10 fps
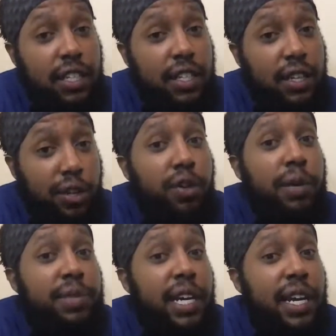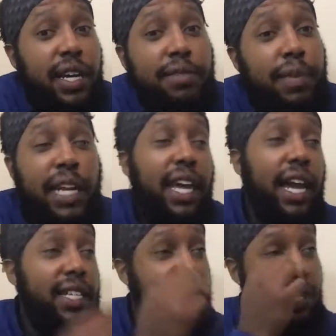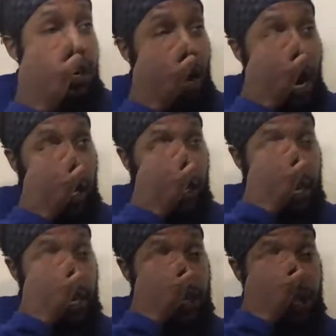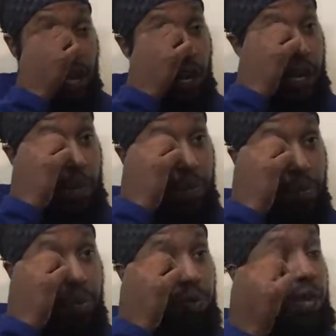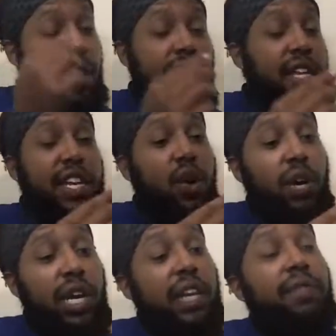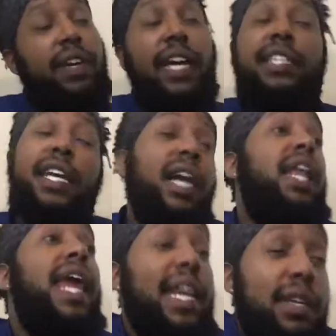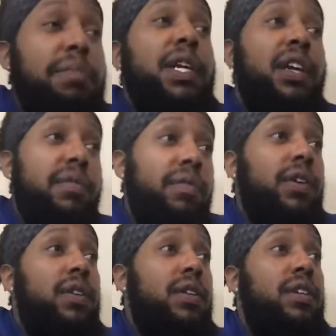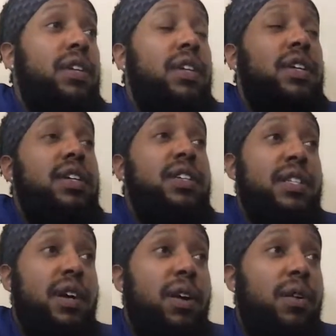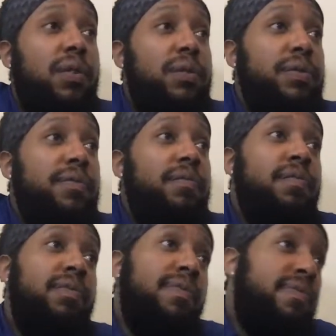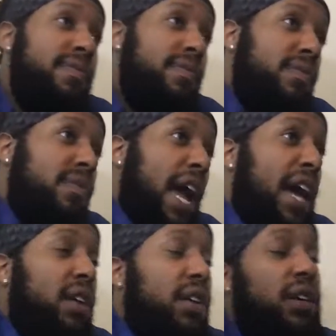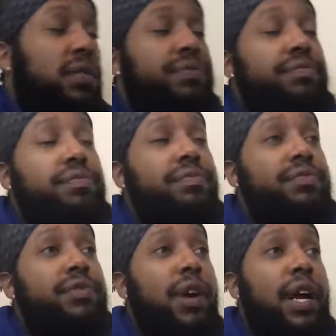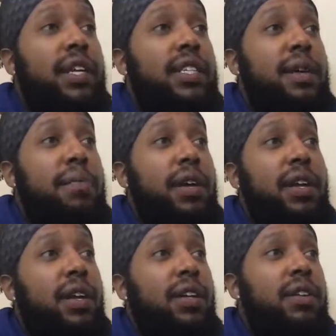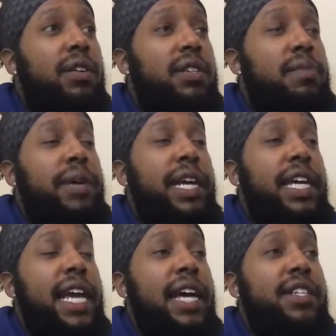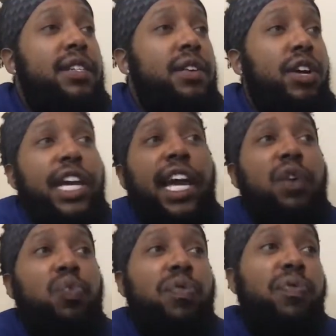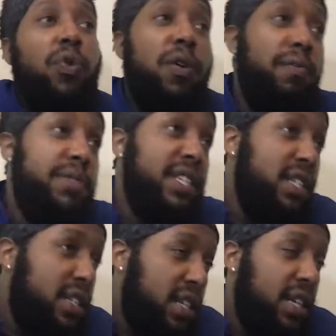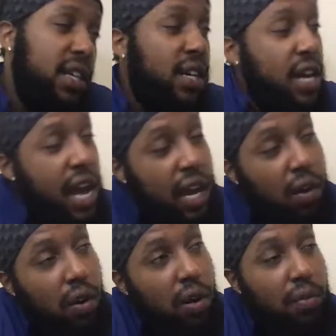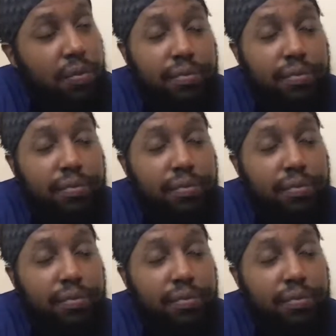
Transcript: You know what I'm saying? As many cases that are alleged and all that and proof that don't get convicted, it take a lot to be convicted. So I don't know. Right? Does it mean he hasn't or can't reform since then? I don't know.